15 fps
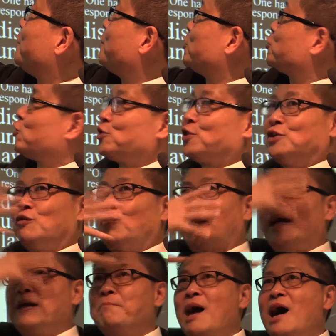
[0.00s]
People shouldn't
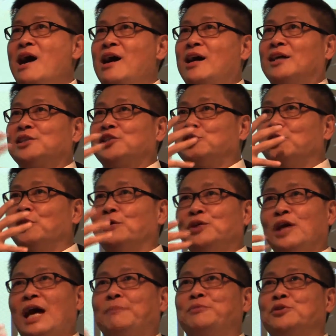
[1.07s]
wear masks.
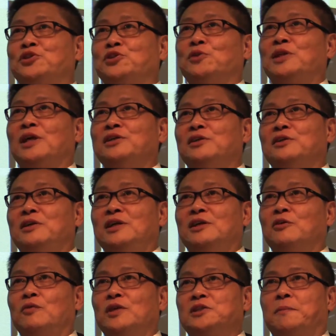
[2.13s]
You have to shoulder your
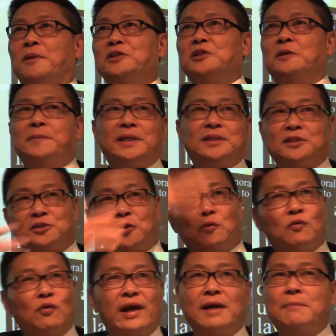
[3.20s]
legal responsibilities.
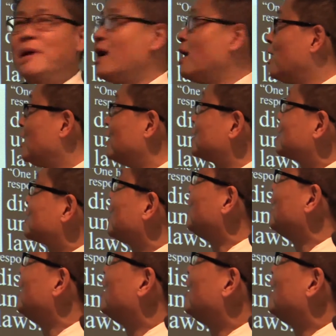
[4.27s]
Don't wear masks,